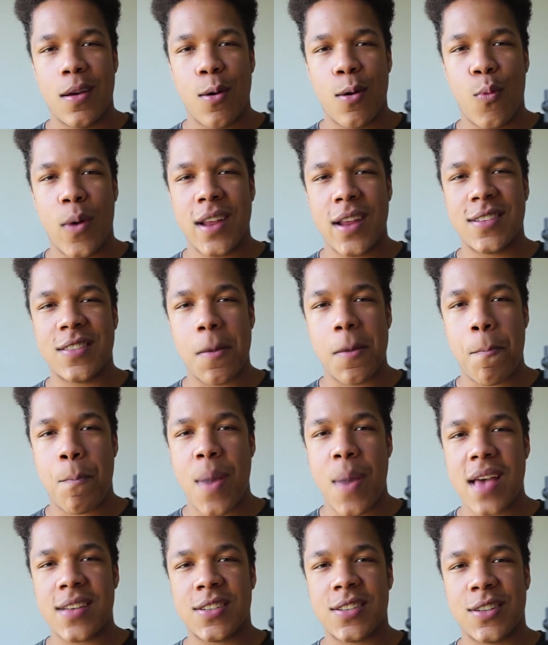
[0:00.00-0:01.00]
What is the
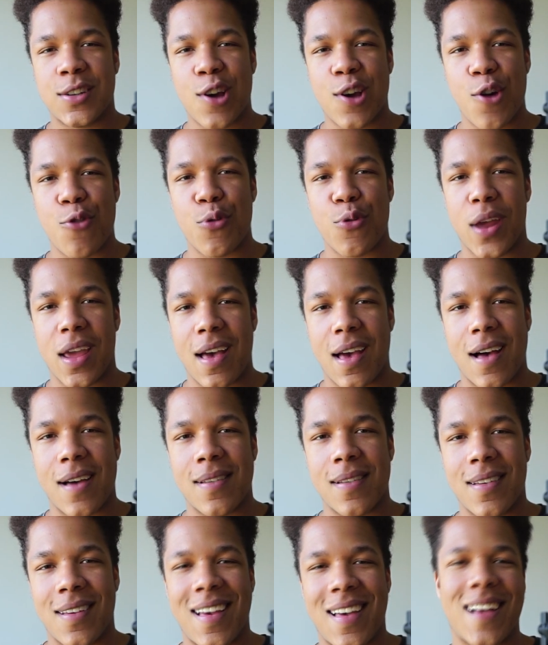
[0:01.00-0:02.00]
best career?
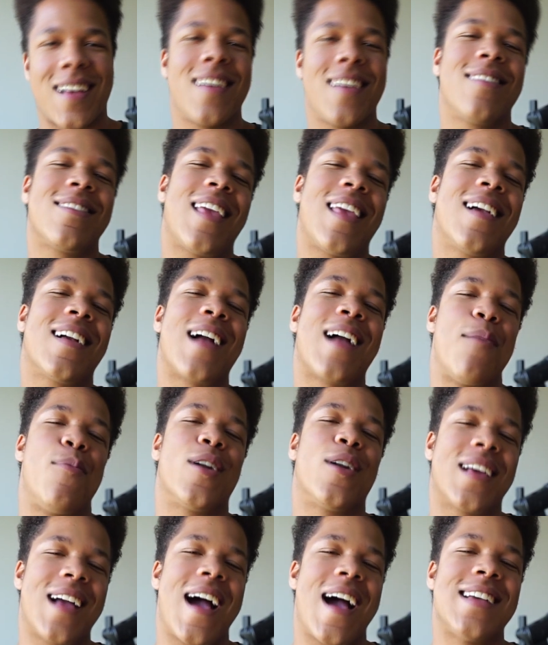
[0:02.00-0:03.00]
Come
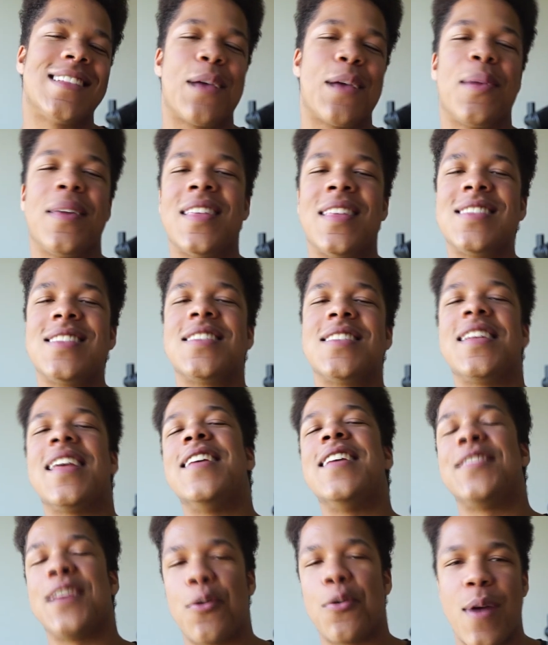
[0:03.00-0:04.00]
on, guys. I mean, this is an
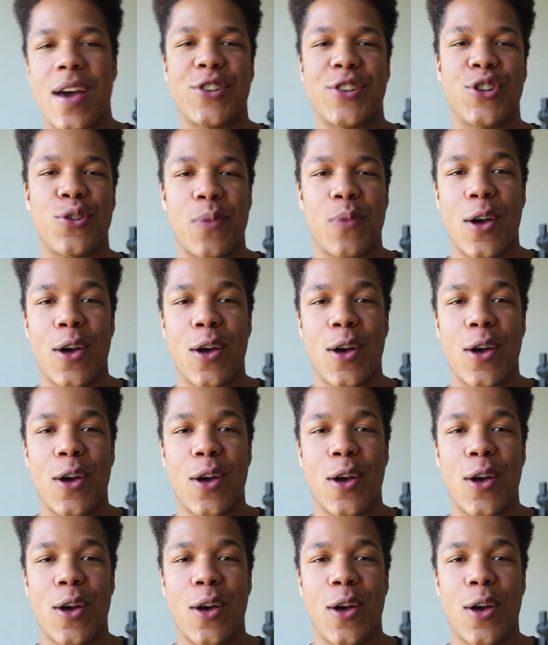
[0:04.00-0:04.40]
easy question.